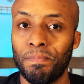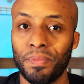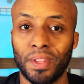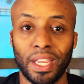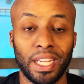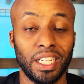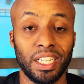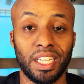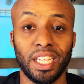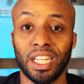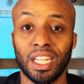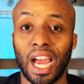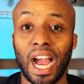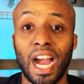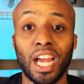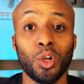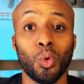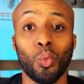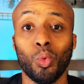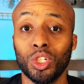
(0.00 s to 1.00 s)
And again, I
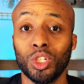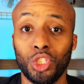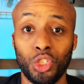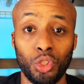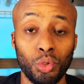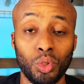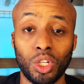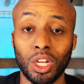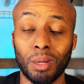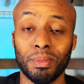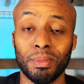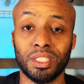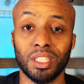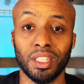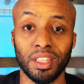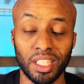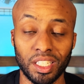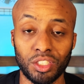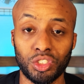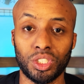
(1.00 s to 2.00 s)
don't want you coming to
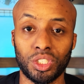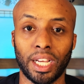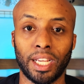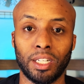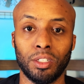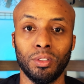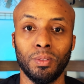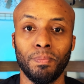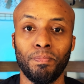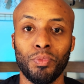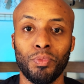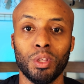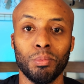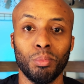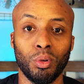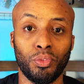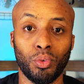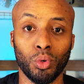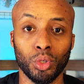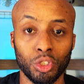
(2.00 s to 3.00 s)
this channel
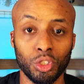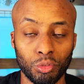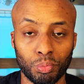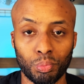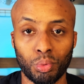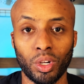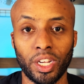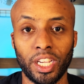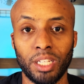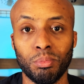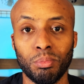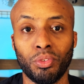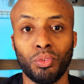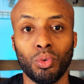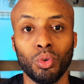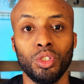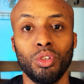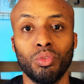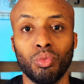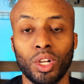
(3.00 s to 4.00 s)
before you've prayed, before
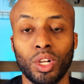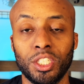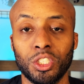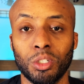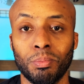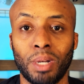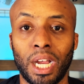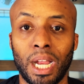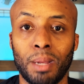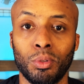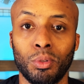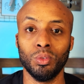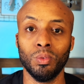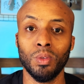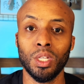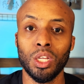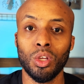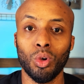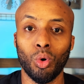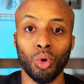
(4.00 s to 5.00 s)
you've read your Bible.
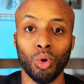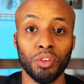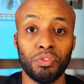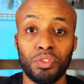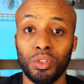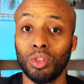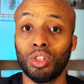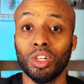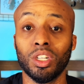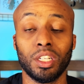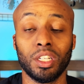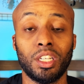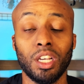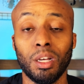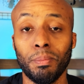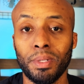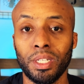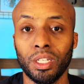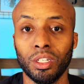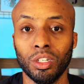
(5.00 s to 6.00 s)
Or if you're going to come
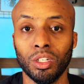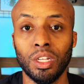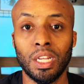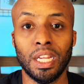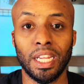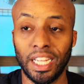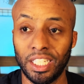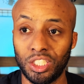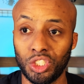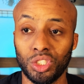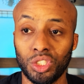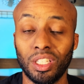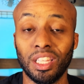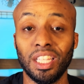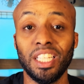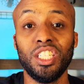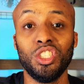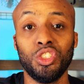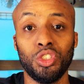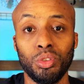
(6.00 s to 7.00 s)
here, it should
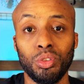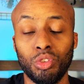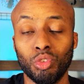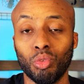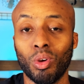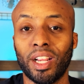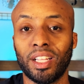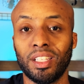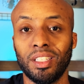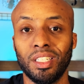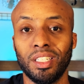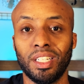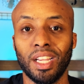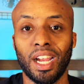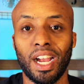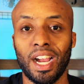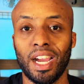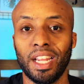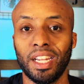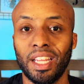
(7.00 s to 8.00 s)
lead you directly to
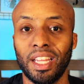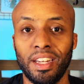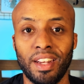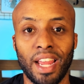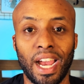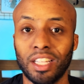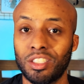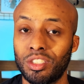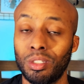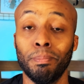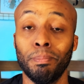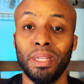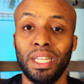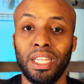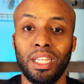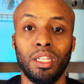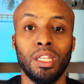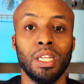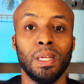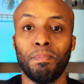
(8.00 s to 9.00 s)
God and not to
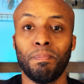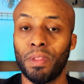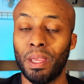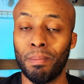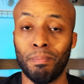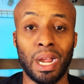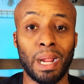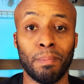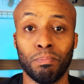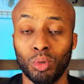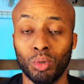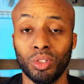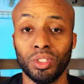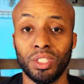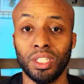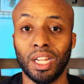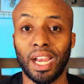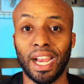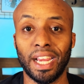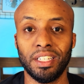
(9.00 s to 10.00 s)
me and my
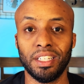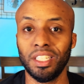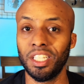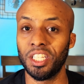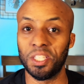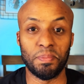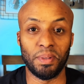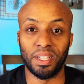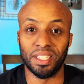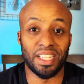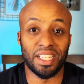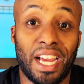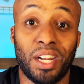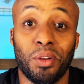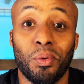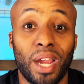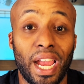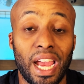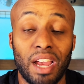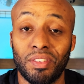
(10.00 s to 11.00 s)
brilliant ideas because I don't
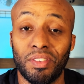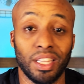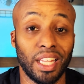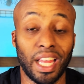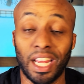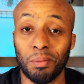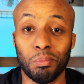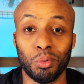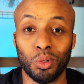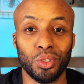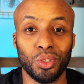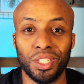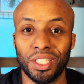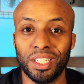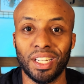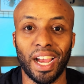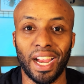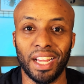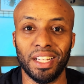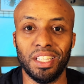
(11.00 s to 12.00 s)
have a lot of brilliant
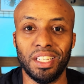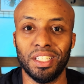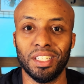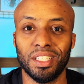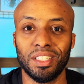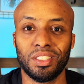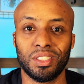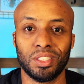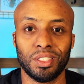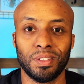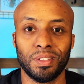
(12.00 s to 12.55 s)
ideas.